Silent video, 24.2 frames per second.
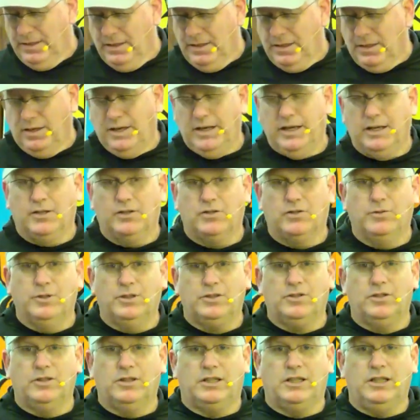All right, so it's
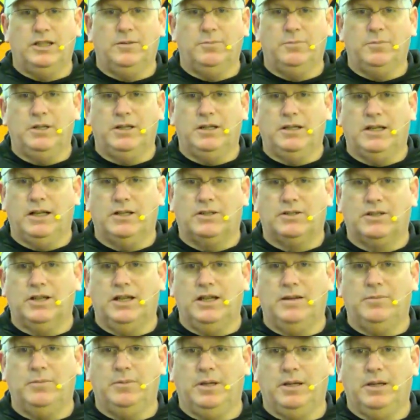going to keep me in that
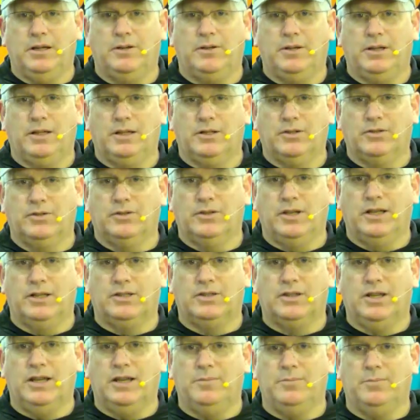same area, so that
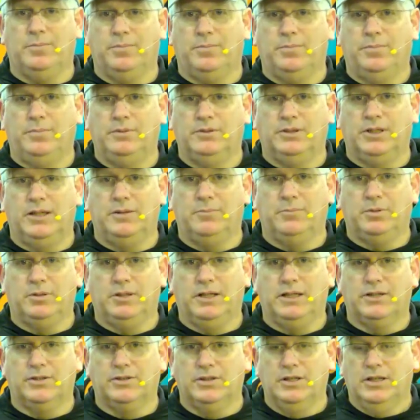same
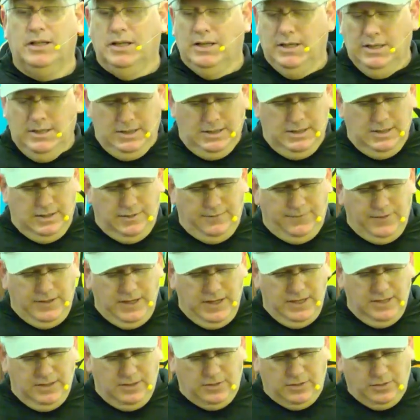place. Now if
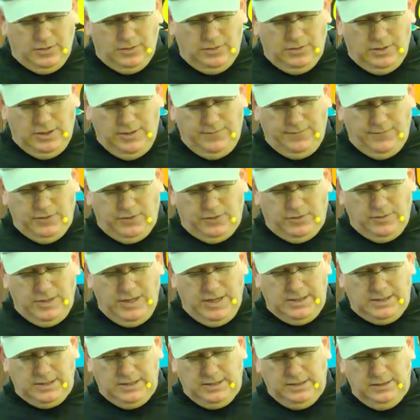I turn off the
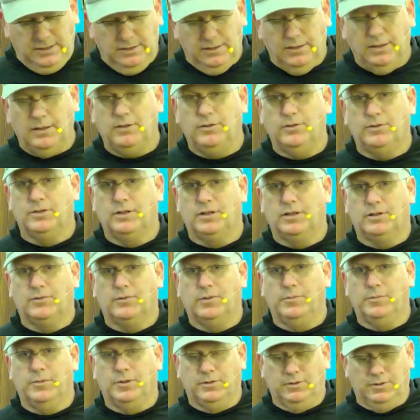tracking using the
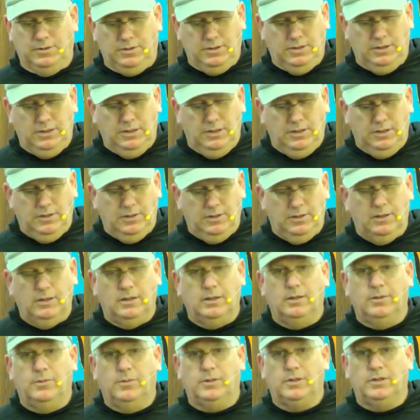remote,
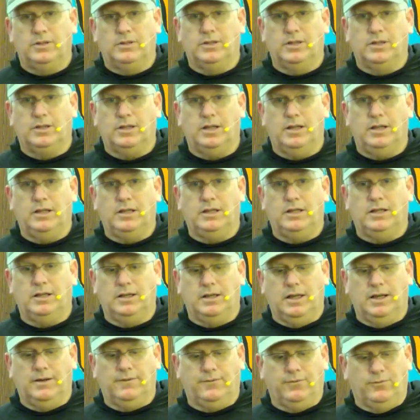which is just hitting the
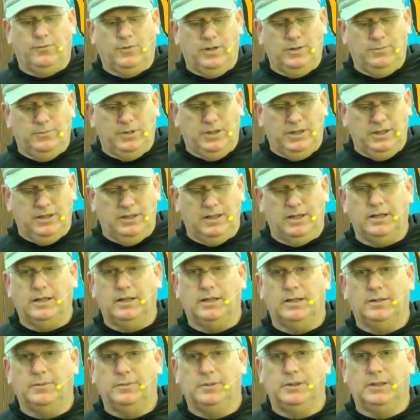F1 button
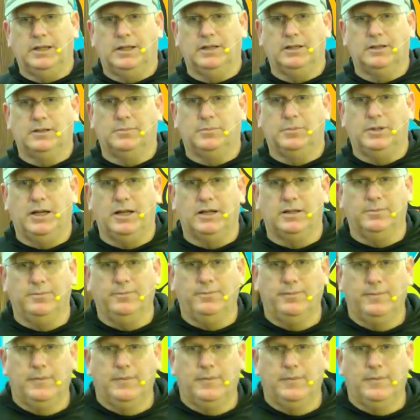down at the bottom,